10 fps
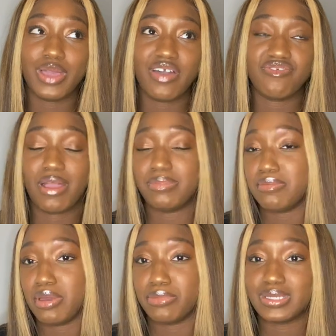have family
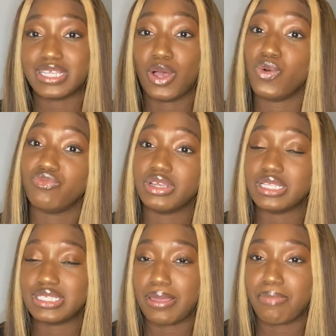members that own real
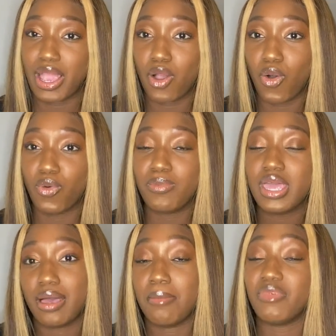estate back home.
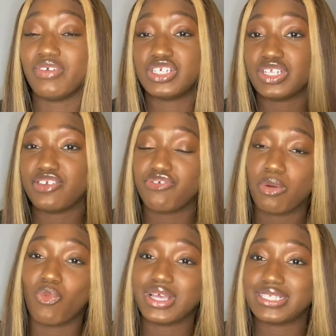I'm originally
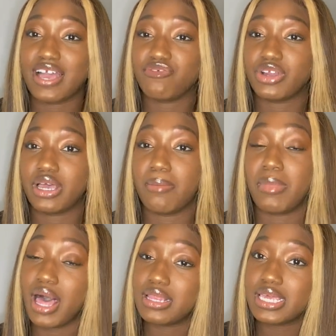from West Africa,
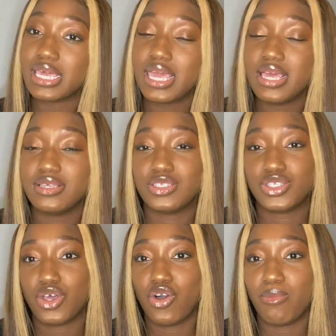Mali.
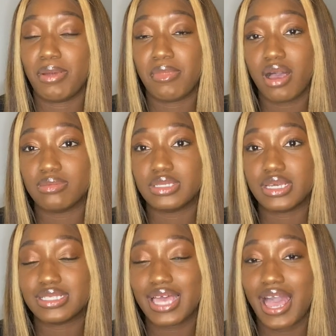So my mom
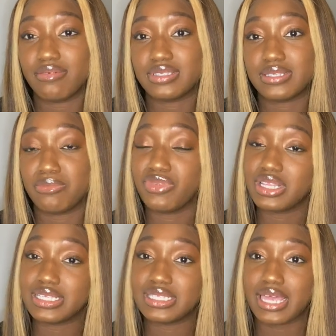does have some real
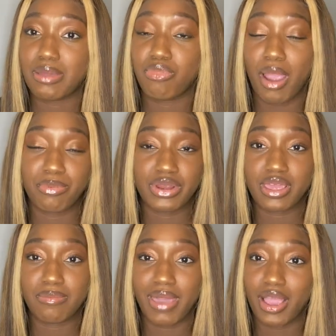estate
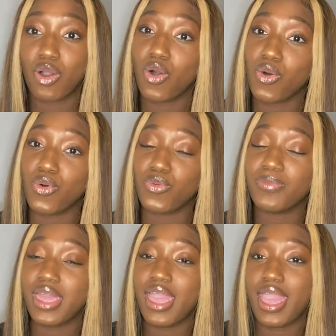property back
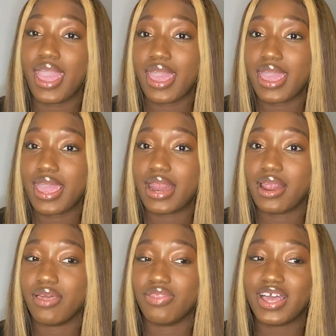home. And
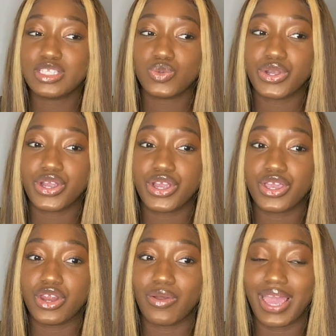that's where,
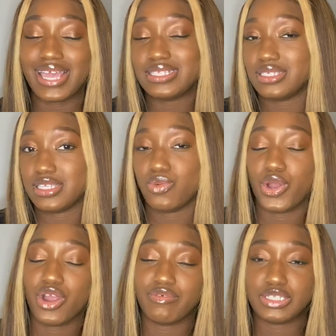you know, I get to see what
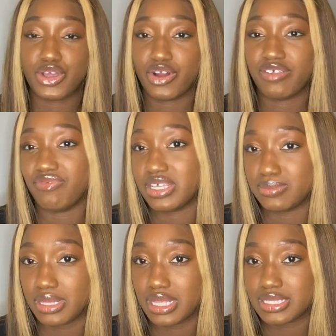her return on
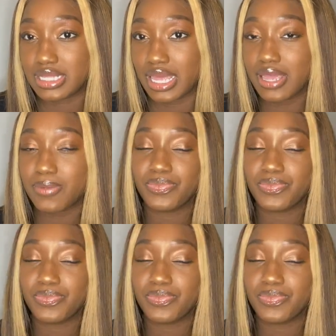investment looks like.